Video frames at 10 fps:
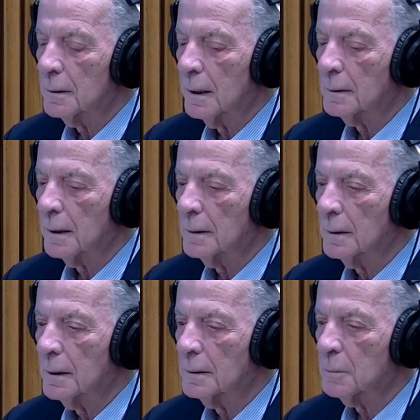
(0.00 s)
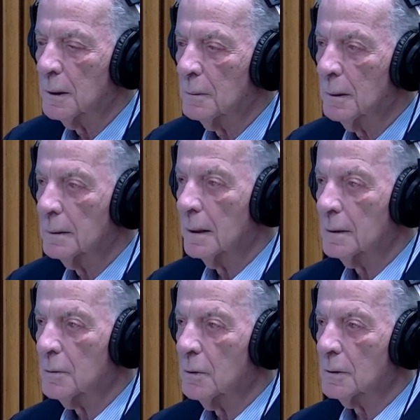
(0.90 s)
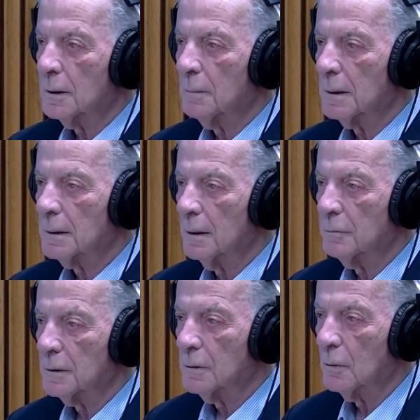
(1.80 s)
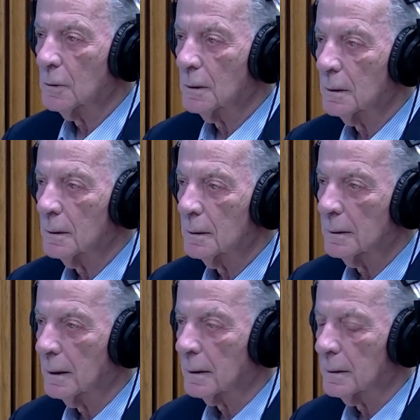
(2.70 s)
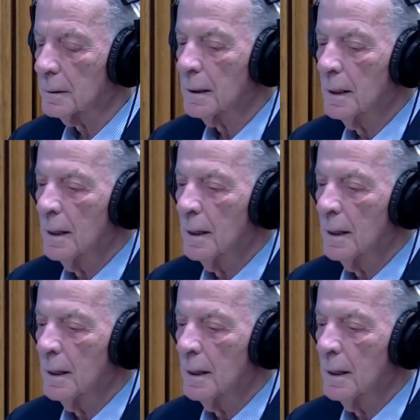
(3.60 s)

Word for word: attended as well by Dennis Ross and myself as note takers.